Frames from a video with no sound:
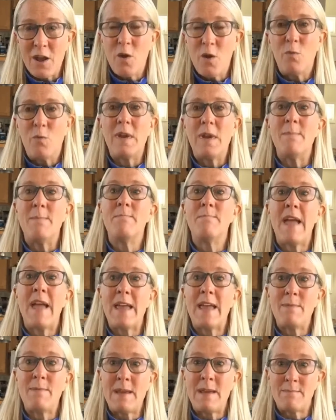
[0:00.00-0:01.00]
we
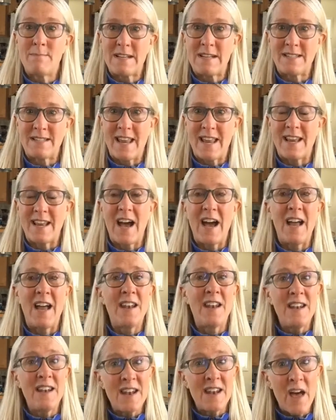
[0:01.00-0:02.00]
may be missing
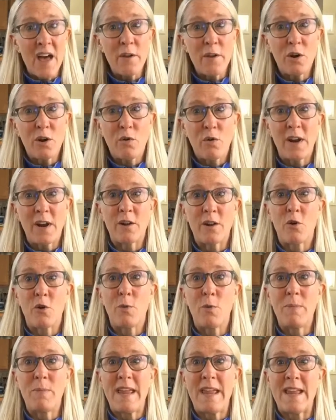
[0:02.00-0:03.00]
another
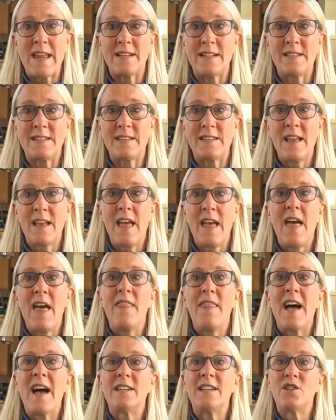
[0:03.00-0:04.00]
critical piece:
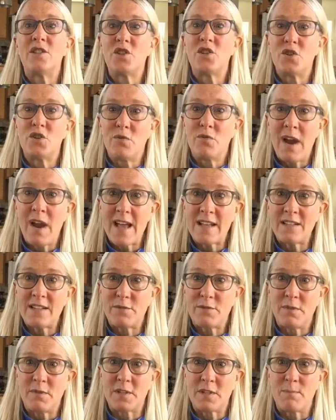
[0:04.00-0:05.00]
that
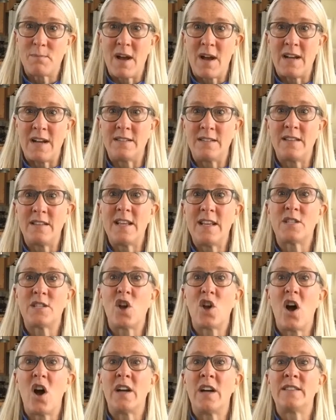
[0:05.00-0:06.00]
stress response is
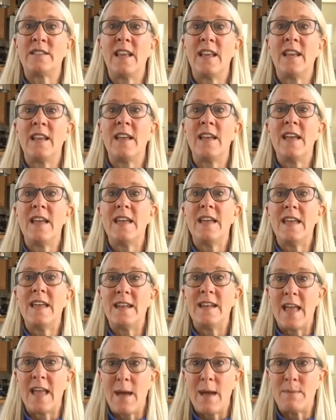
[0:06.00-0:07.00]
causing
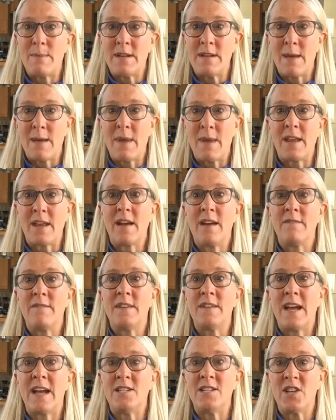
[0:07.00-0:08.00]
an epidemic of
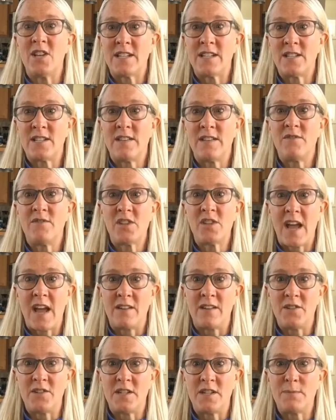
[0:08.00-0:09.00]
digestive
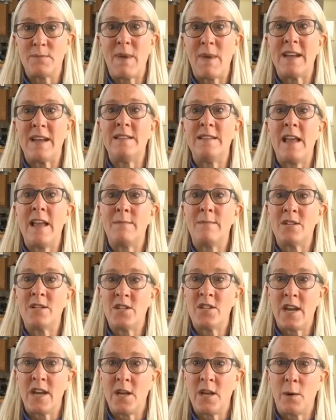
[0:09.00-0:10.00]
challenges by
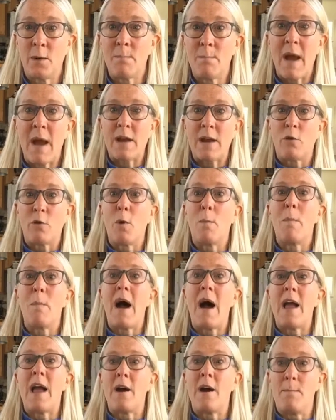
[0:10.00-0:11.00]
damaging your
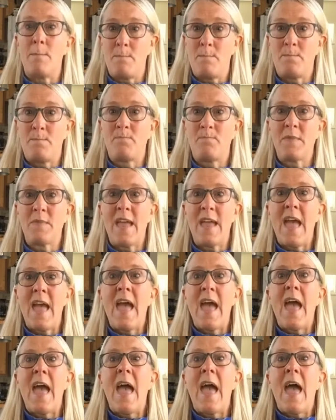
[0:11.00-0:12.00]
microbiome.
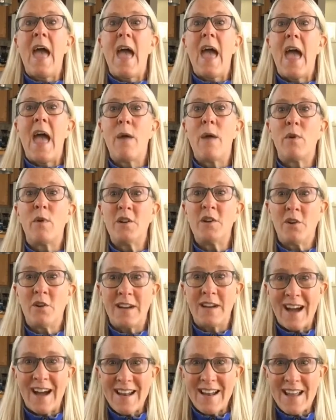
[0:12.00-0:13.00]
And when your gut